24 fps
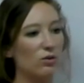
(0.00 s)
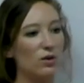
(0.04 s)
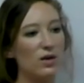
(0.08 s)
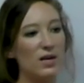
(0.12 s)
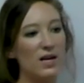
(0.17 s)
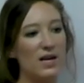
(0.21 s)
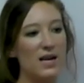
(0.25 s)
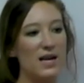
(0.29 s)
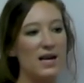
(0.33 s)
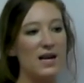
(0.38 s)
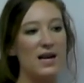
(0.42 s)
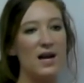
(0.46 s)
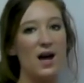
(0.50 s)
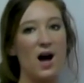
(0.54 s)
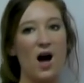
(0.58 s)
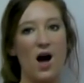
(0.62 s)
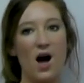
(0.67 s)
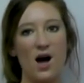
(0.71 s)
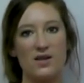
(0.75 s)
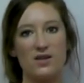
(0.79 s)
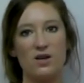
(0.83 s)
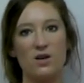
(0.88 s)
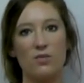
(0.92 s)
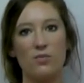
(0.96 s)
3
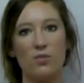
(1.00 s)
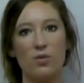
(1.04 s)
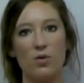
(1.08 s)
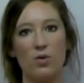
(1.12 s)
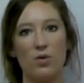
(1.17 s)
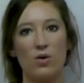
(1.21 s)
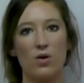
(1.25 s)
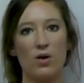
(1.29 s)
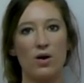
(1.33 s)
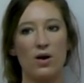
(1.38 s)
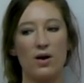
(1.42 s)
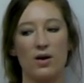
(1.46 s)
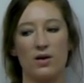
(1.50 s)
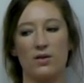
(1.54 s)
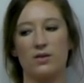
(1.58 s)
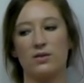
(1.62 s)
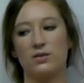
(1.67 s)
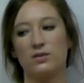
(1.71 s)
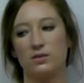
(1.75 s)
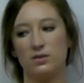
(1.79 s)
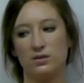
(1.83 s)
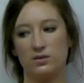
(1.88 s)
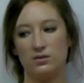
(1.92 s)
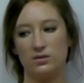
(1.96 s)
on your board,
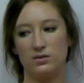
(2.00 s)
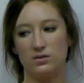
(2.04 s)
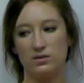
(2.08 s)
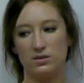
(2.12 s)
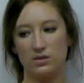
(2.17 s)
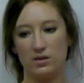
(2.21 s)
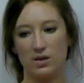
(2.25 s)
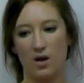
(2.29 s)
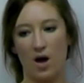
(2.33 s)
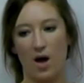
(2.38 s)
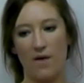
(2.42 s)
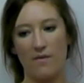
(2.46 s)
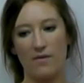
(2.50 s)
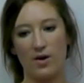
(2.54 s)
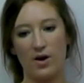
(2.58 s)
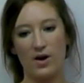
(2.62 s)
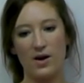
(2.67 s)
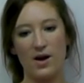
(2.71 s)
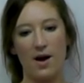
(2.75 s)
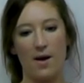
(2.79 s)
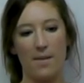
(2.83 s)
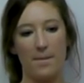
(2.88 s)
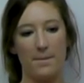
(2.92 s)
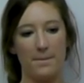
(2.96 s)
cover
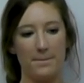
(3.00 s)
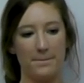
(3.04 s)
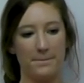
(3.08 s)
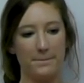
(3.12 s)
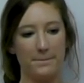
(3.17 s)
it up.